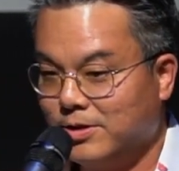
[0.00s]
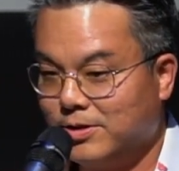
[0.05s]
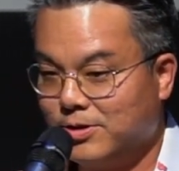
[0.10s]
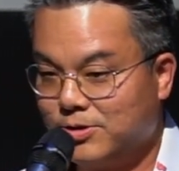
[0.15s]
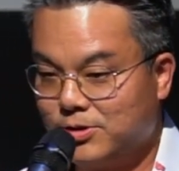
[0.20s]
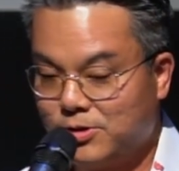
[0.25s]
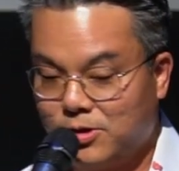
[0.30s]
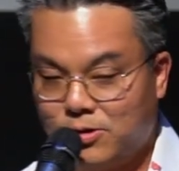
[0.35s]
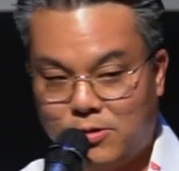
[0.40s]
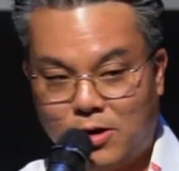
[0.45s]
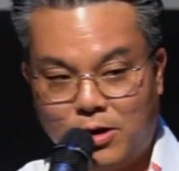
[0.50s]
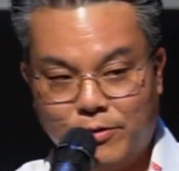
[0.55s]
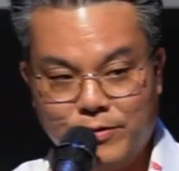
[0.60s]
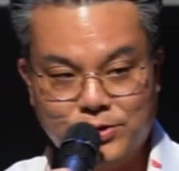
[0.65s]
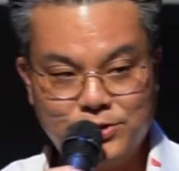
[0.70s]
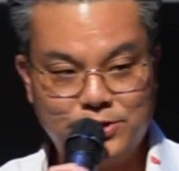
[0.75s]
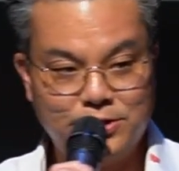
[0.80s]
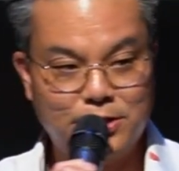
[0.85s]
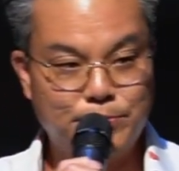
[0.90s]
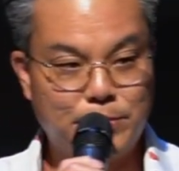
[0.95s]
So
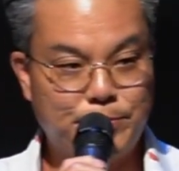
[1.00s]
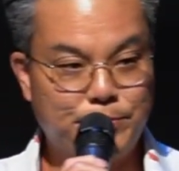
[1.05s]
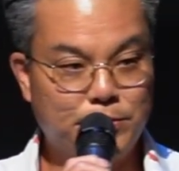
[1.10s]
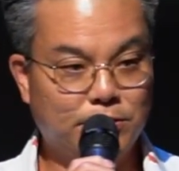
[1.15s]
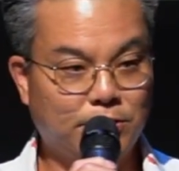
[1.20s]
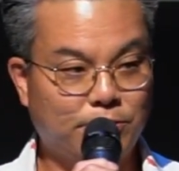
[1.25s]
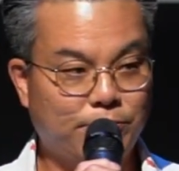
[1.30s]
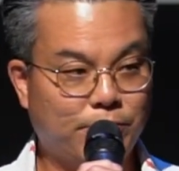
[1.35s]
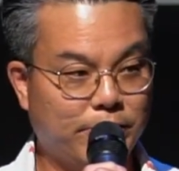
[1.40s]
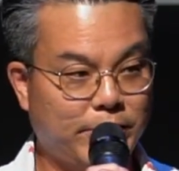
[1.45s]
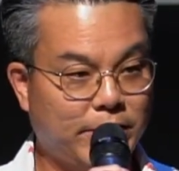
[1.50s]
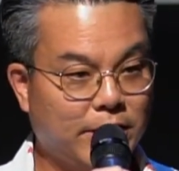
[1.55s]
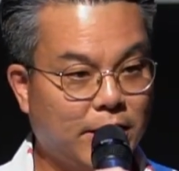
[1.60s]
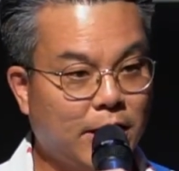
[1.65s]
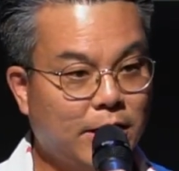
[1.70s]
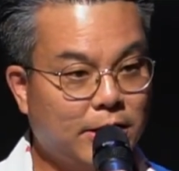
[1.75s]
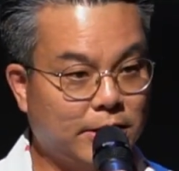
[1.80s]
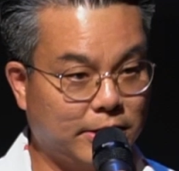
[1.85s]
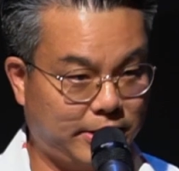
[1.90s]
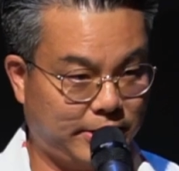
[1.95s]
obviously that made me look very
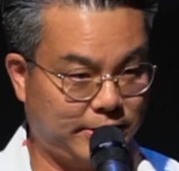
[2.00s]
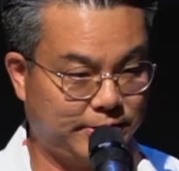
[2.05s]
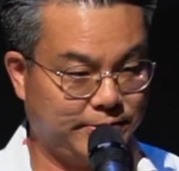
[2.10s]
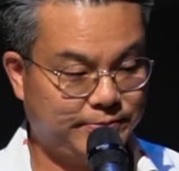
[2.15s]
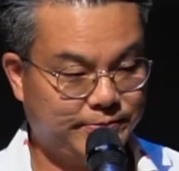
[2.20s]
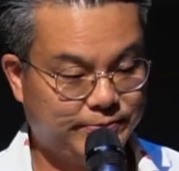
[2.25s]
ugly.